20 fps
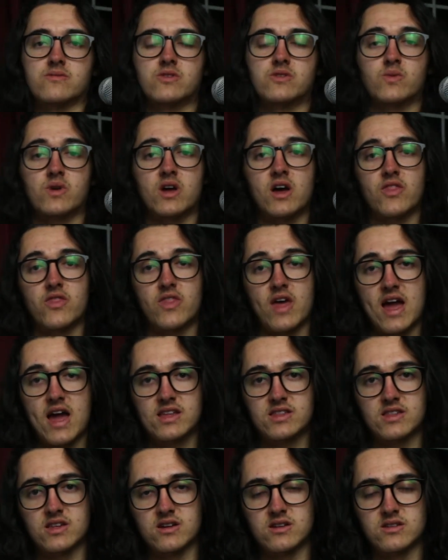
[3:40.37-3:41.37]
so we got
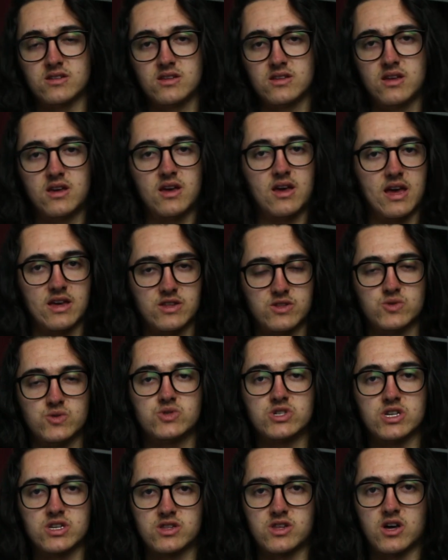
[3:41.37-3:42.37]
that done, as you
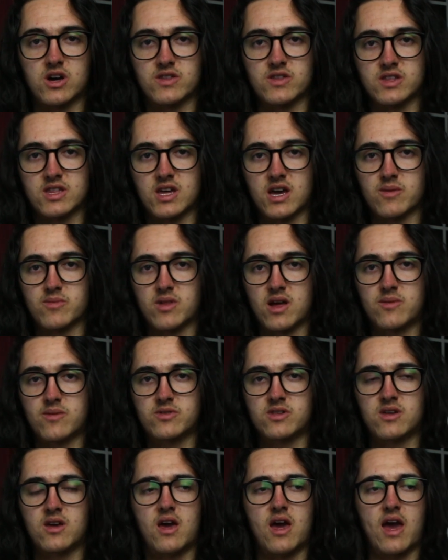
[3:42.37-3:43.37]
just saw in the
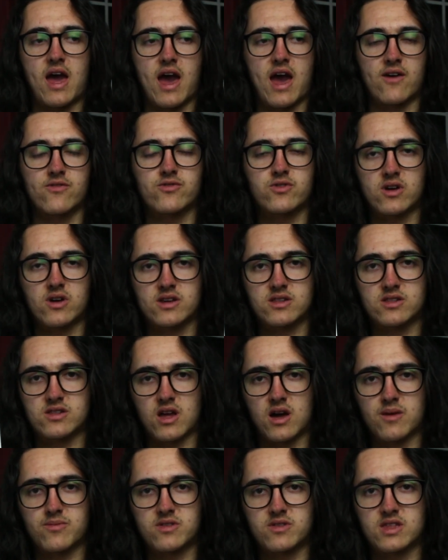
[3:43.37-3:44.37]
time-lapse. After I
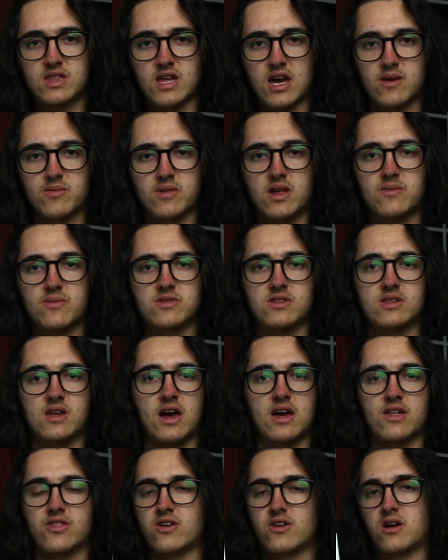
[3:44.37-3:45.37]
stopped the time-lapse,
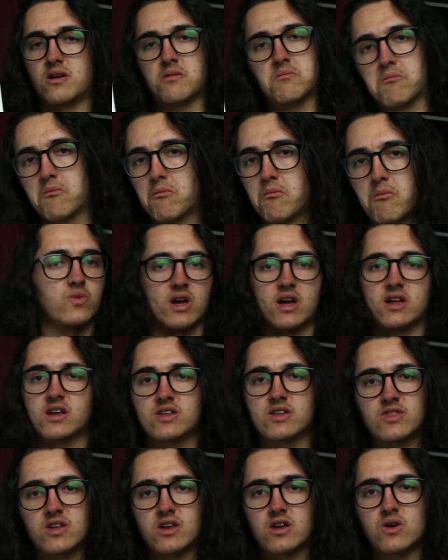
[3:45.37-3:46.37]
I thought, we got a
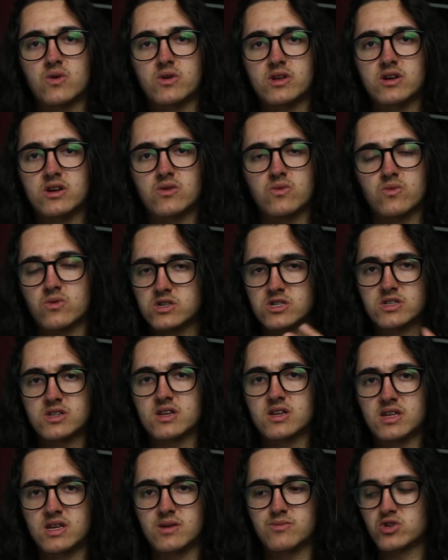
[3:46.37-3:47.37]
good thing going here, we're just
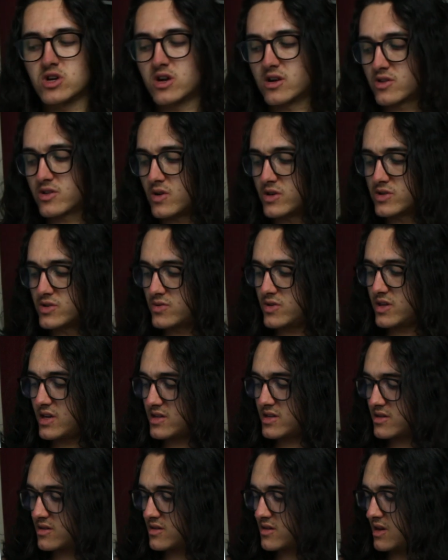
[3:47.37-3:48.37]
going to keep drawing. So I drew
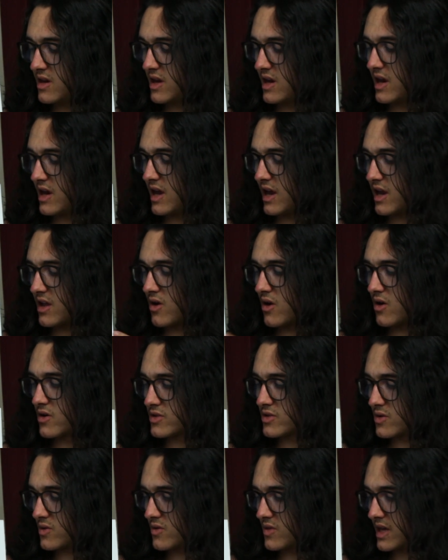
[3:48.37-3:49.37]
this, and
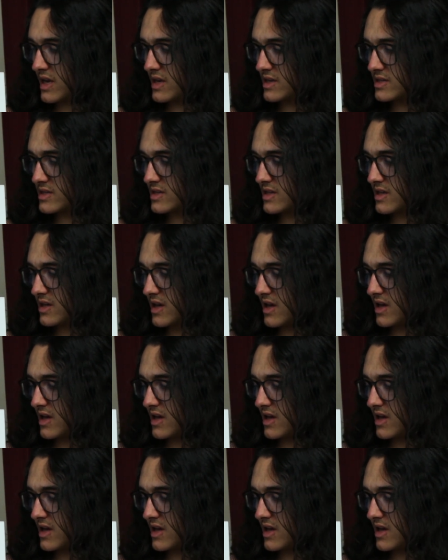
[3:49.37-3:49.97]
also this,